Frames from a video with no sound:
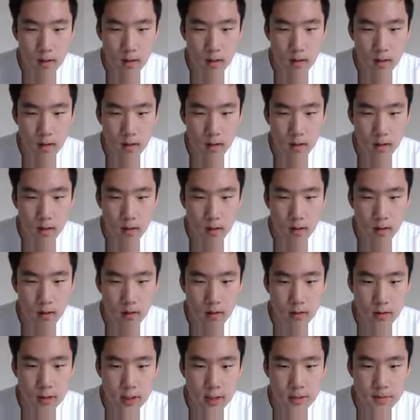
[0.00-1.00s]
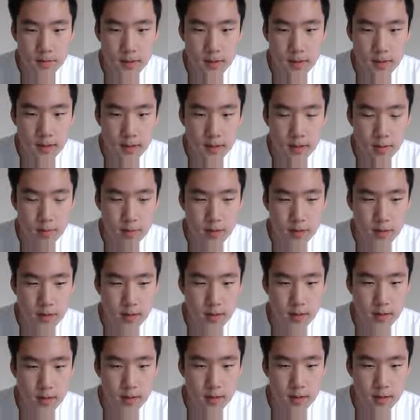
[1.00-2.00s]
Oh, it's because we
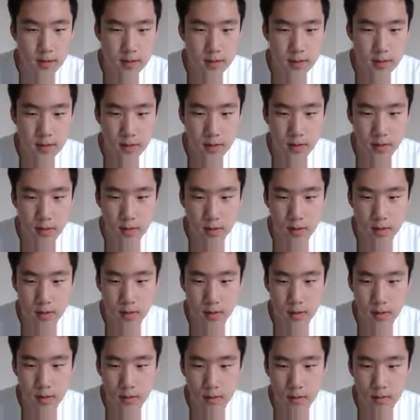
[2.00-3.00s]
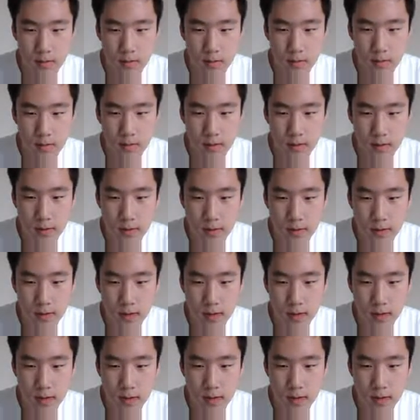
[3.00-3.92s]
did so for